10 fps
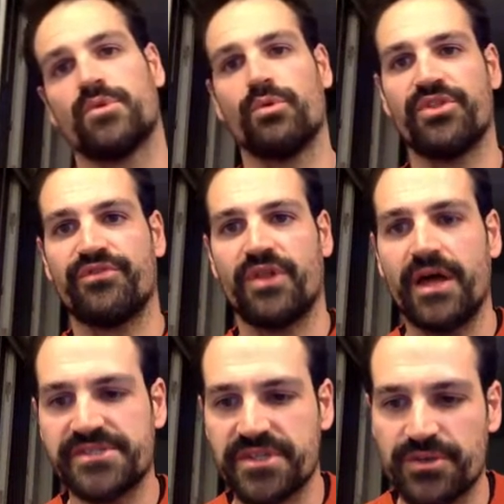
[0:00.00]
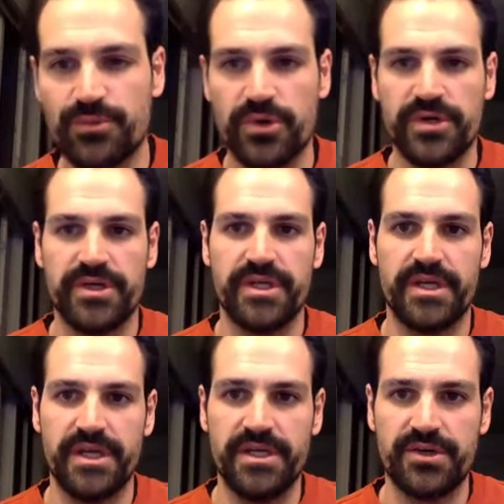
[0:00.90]
Well, the velocity would
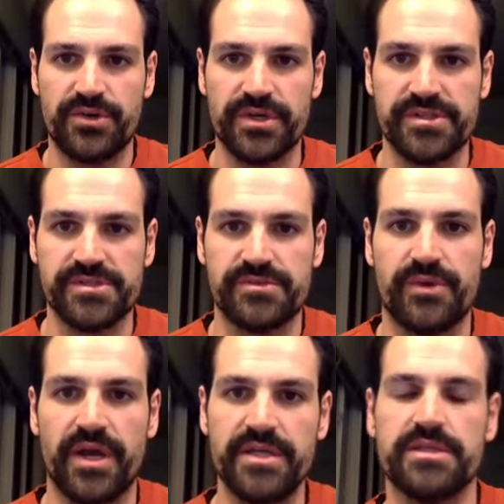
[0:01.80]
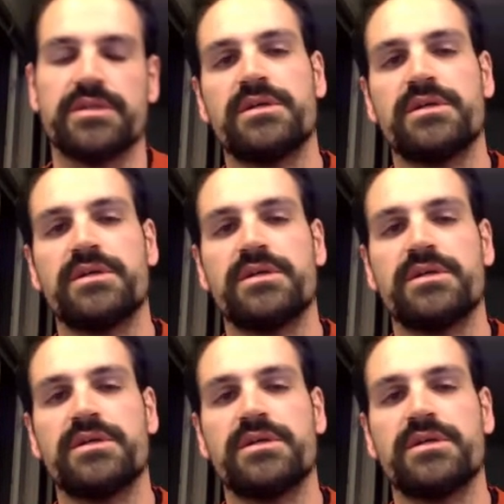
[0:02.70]
increase, right?